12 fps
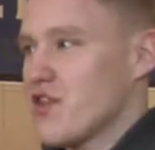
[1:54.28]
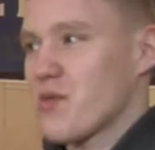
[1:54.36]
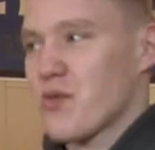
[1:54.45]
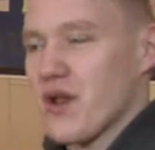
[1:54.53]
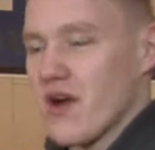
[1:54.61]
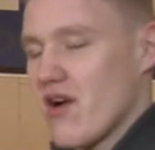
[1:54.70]

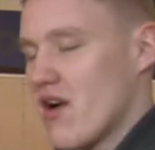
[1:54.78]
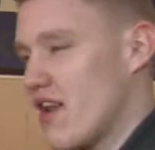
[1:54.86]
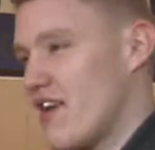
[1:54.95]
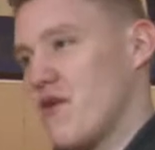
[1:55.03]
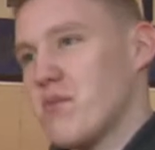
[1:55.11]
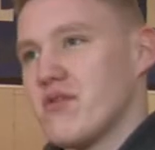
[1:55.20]
sprinting hard
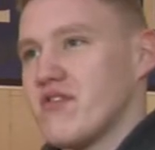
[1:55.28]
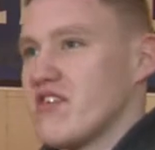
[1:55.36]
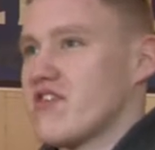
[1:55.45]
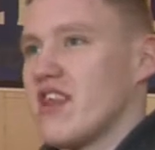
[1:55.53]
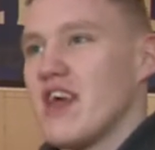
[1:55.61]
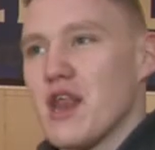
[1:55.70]
every
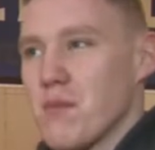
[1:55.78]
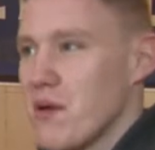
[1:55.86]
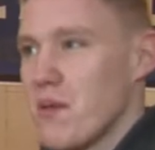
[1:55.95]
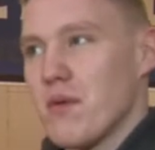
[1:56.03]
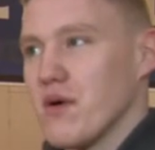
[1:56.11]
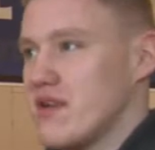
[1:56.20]
position, hitting
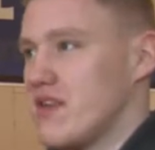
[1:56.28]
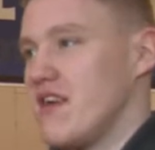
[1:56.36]
people on